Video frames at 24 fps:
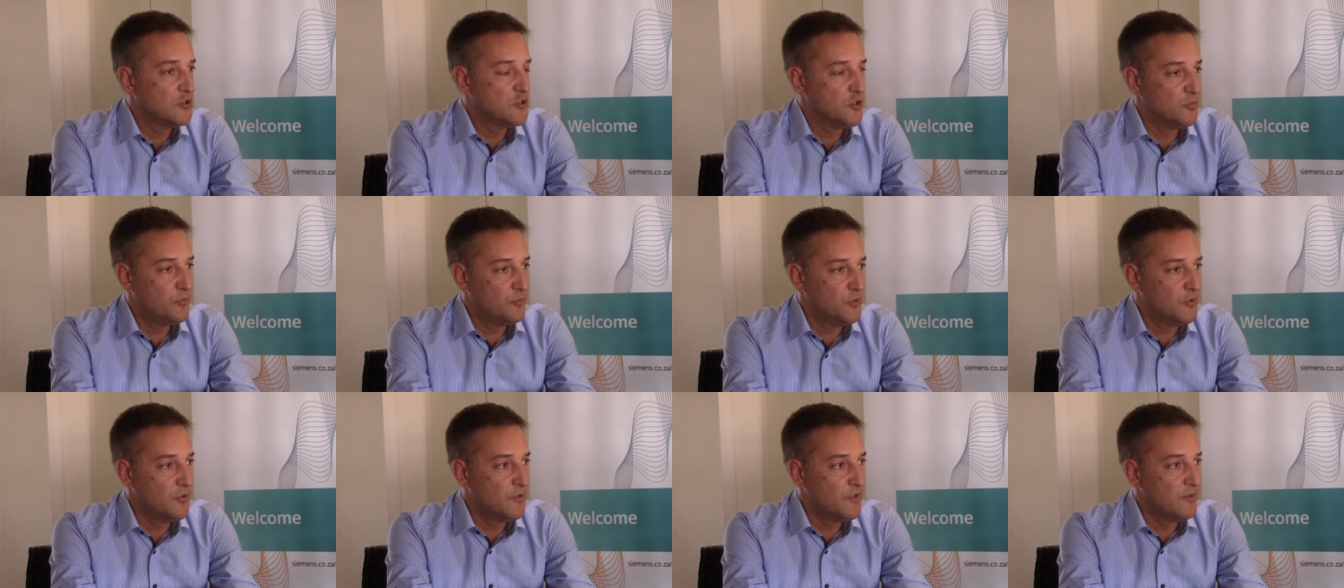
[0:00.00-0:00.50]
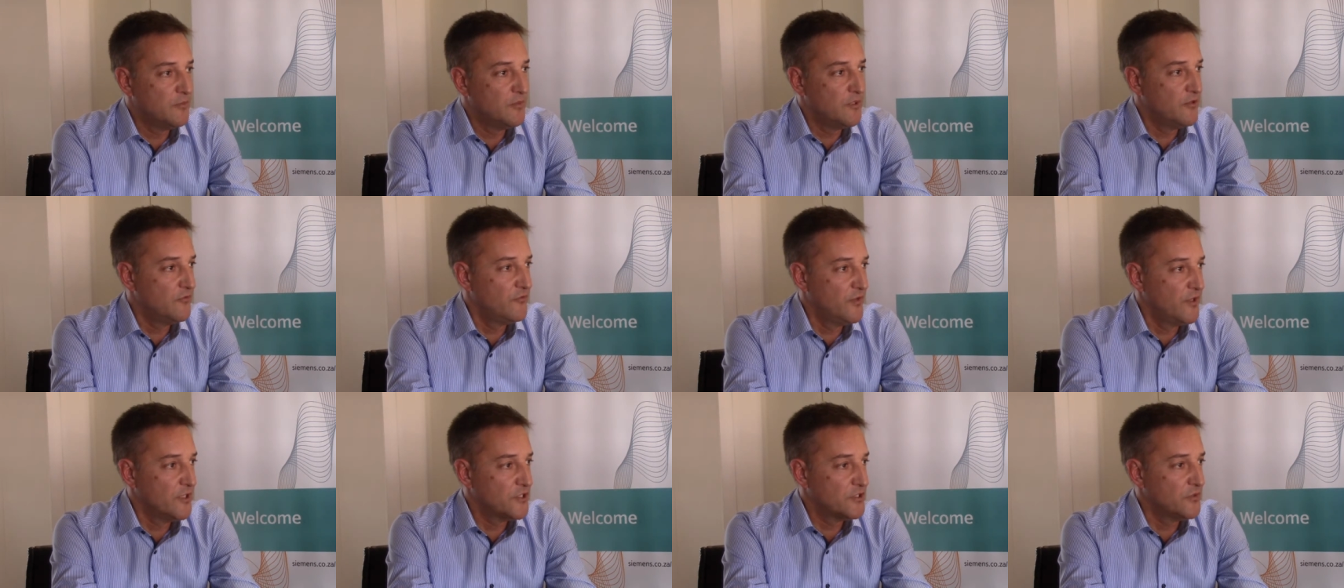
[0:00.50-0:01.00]
support the
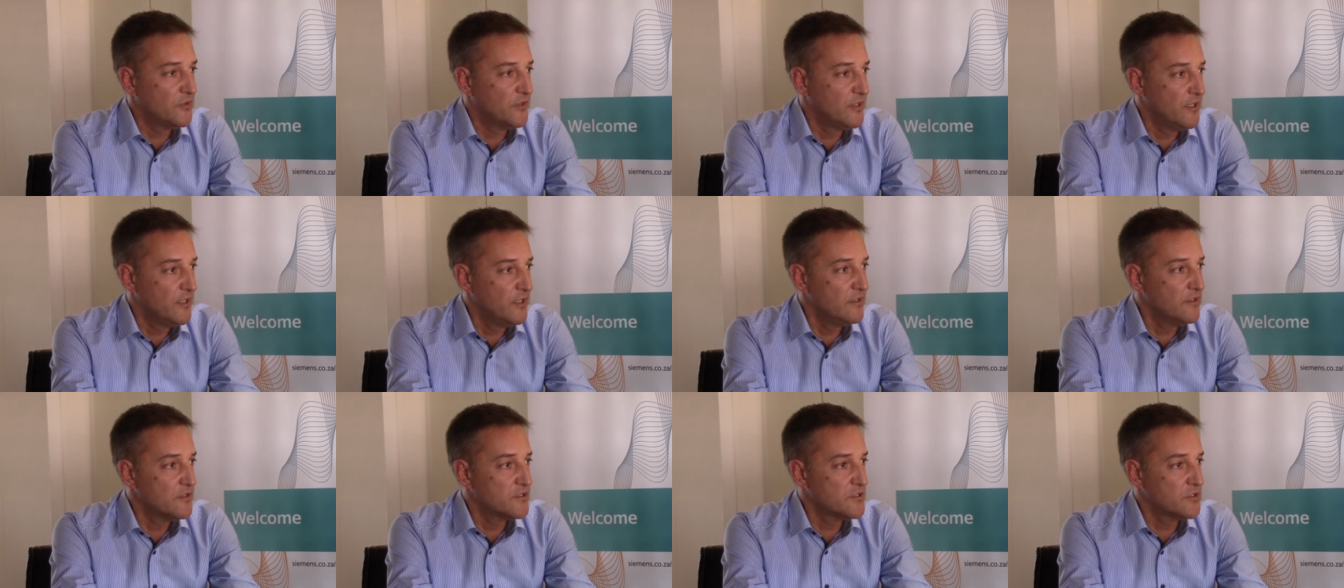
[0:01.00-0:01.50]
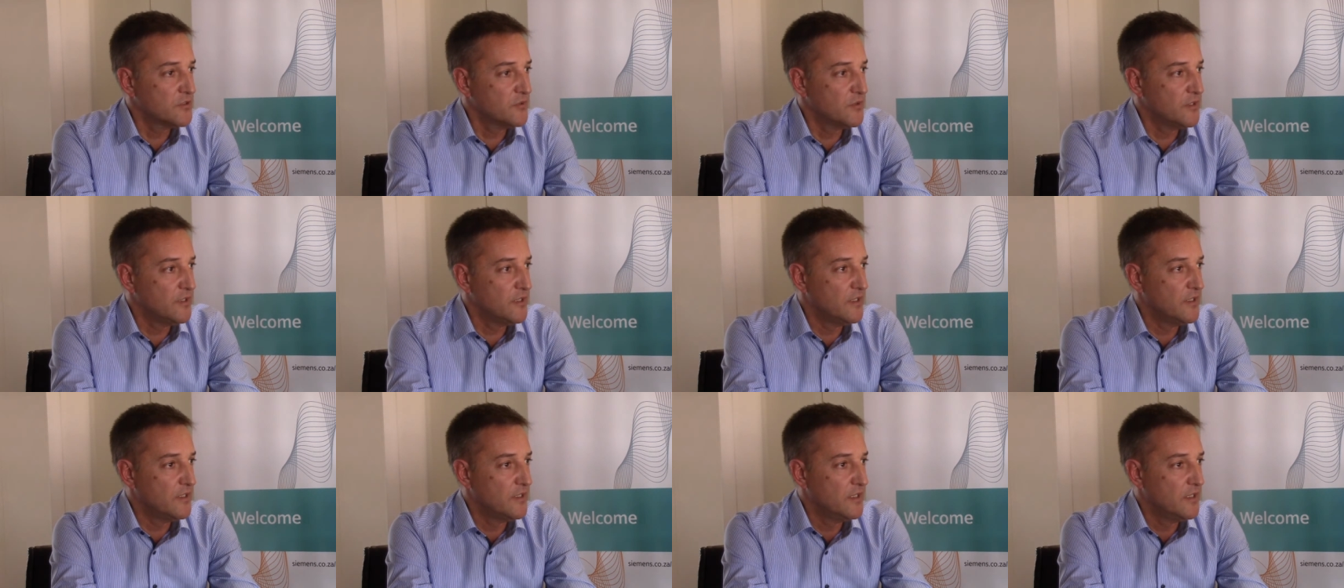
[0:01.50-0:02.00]
manufacturing
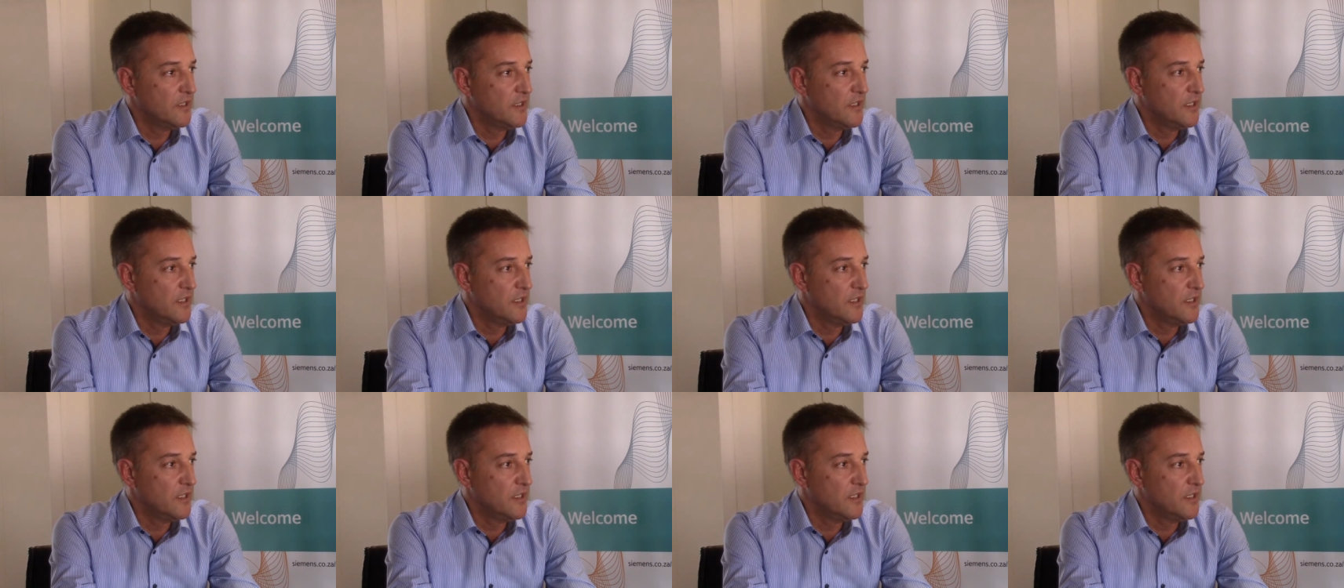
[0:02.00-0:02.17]
industry